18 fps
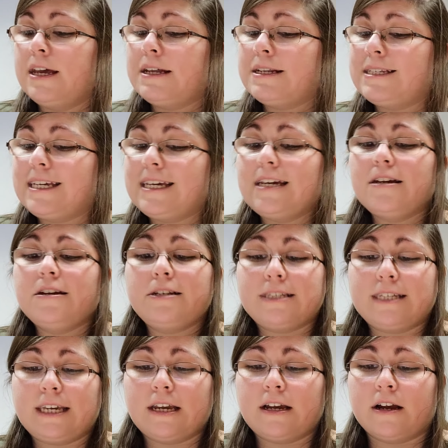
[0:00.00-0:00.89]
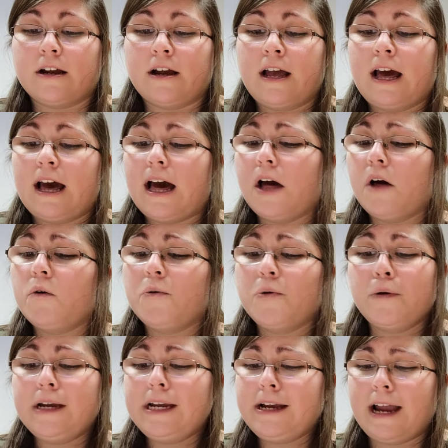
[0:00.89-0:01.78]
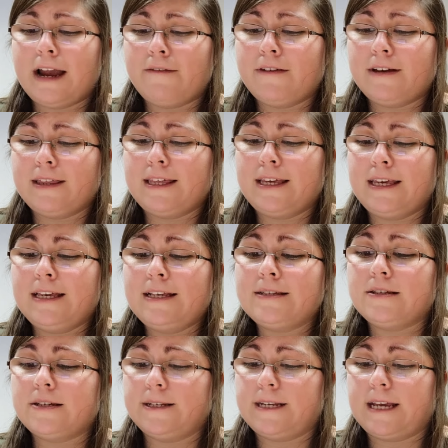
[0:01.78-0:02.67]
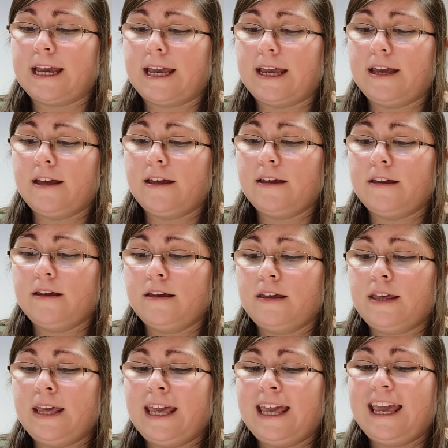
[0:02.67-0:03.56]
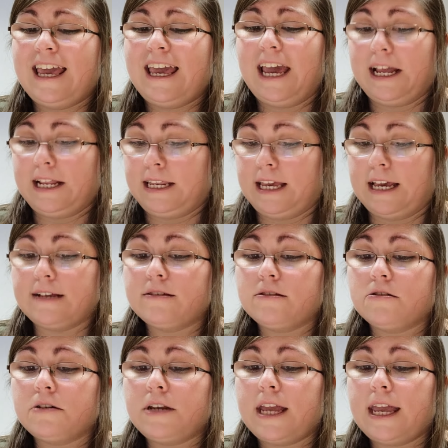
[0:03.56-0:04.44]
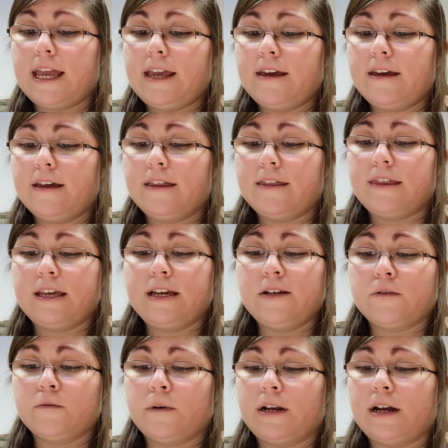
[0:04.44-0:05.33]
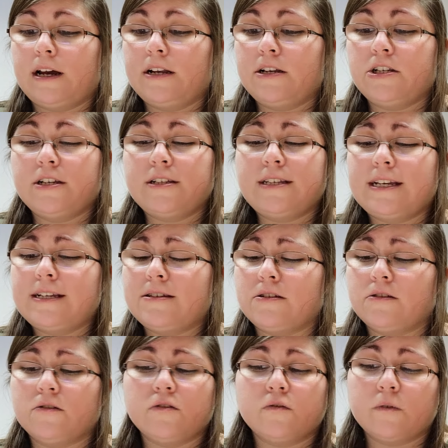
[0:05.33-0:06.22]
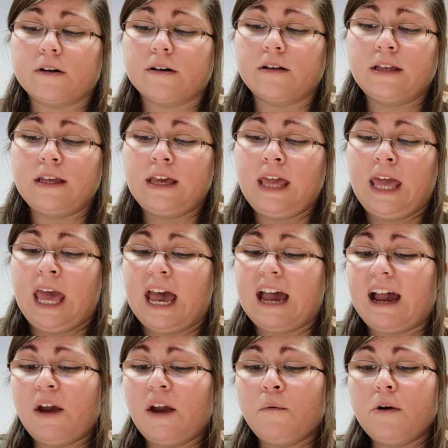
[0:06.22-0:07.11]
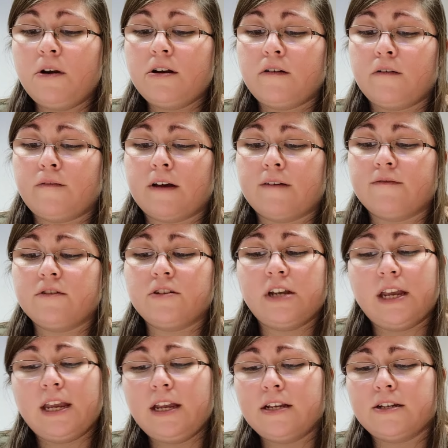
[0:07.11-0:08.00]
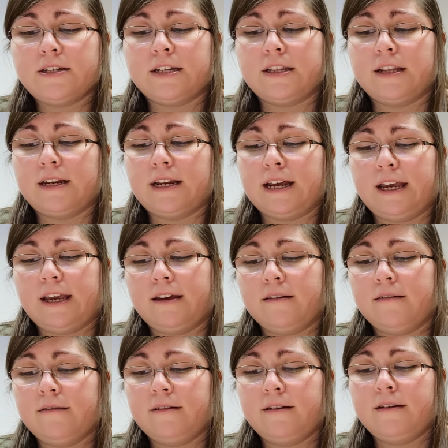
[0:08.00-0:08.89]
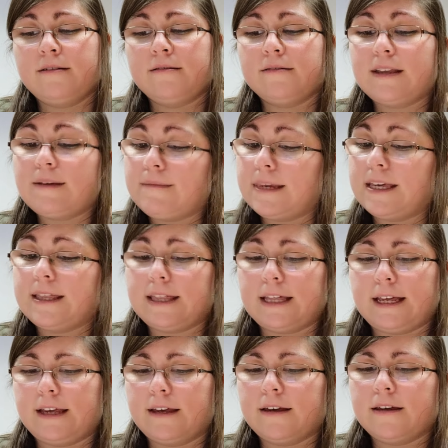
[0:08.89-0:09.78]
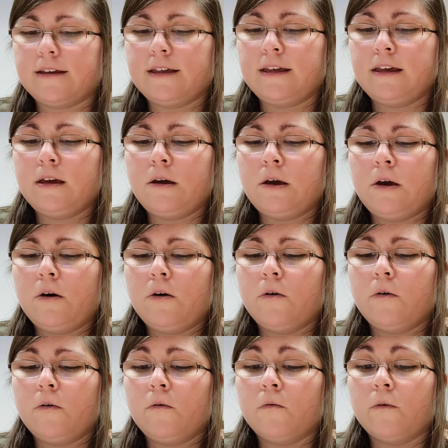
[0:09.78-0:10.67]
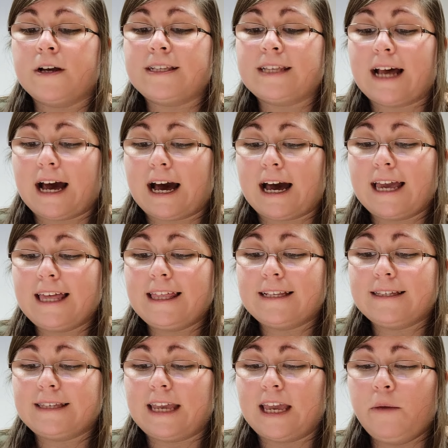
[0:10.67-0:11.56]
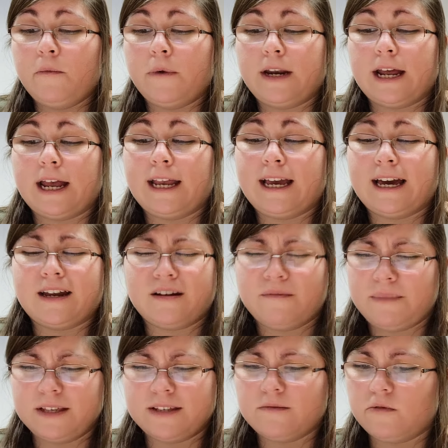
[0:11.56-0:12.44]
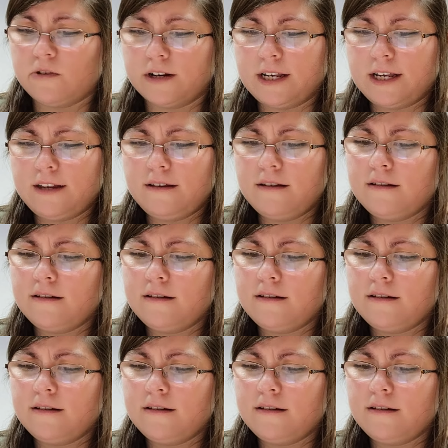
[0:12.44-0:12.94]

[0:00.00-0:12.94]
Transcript: Dear, dear, how queer everything is today. And yesterday, things went on just as usual. I wonder if I've changed in the night. Let me think. Was I the same when I got up this morning?